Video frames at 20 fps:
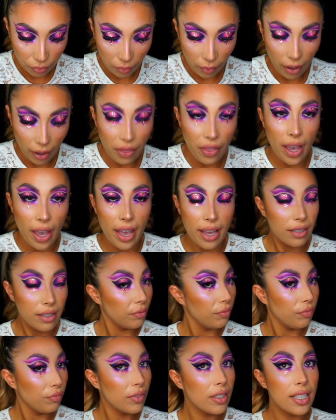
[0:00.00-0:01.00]
And then,
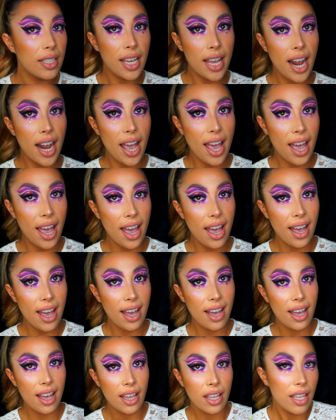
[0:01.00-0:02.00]

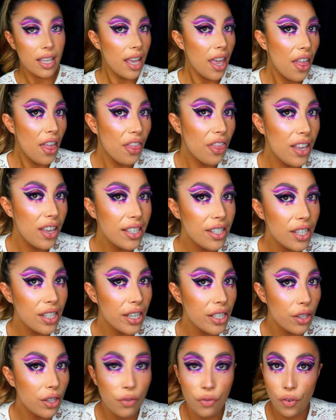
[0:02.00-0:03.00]
ta-da! This
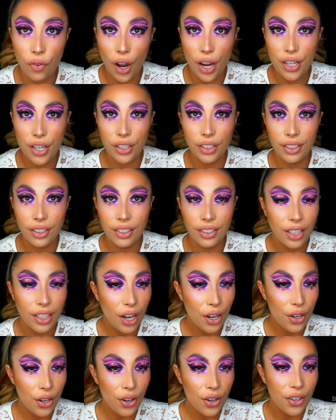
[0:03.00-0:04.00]
is the final
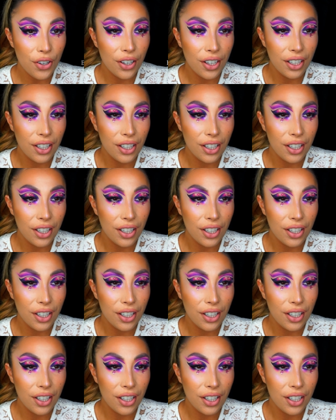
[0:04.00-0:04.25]
look.